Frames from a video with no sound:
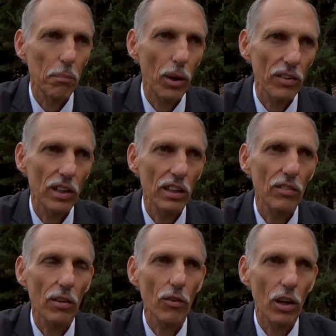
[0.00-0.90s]

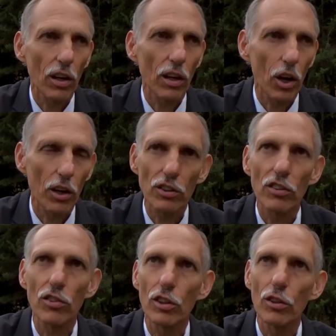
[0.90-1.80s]
presidents of large
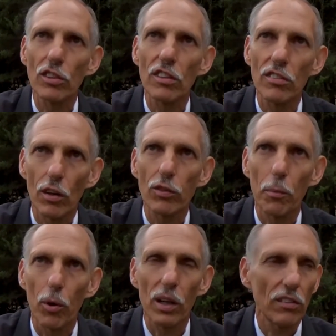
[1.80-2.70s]
institutions,
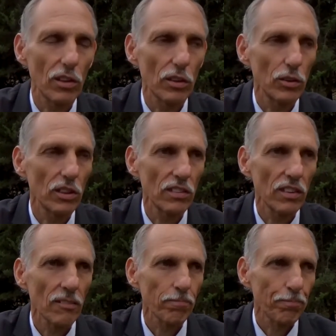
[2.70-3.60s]
self-supporting
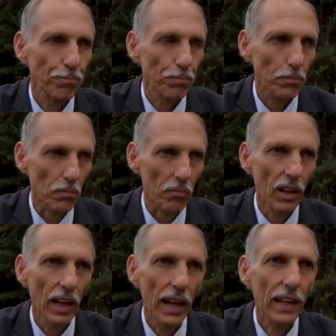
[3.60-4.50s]
institutions.
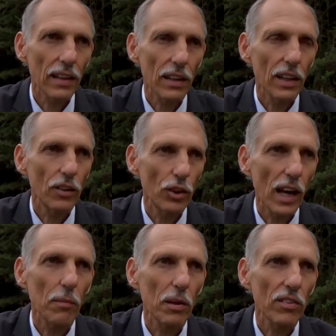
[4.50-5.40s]
And the
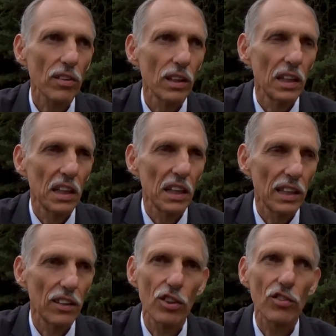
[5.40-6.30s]
unanimous
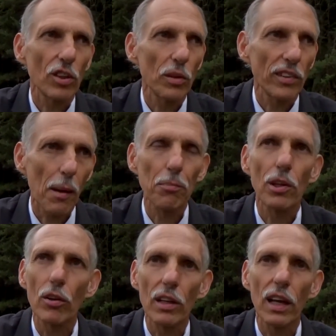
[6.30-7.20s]
decision was
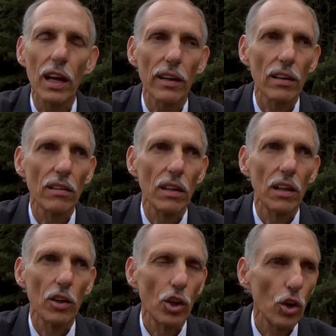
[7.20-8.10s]
absolutely not.
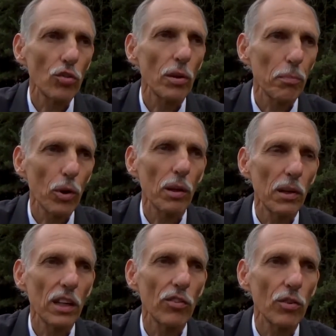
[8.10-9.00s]
No
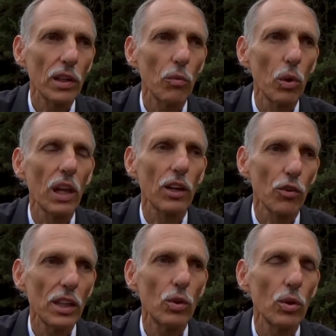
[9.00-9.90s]
supporting ministry will
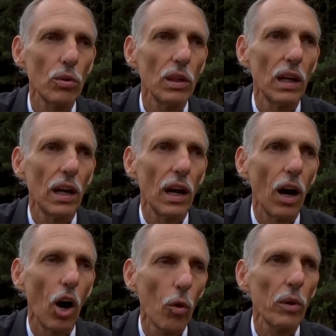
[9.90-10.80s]
agree to
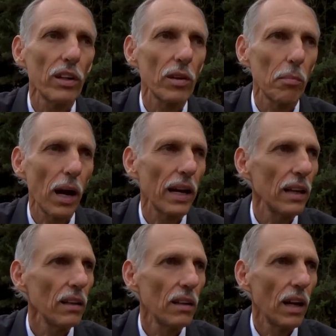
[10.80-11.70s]
always
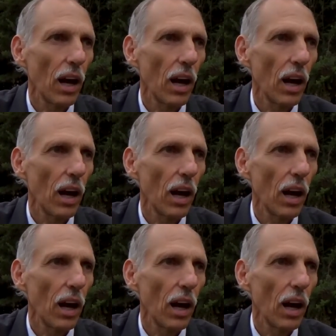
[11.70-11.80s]
abide,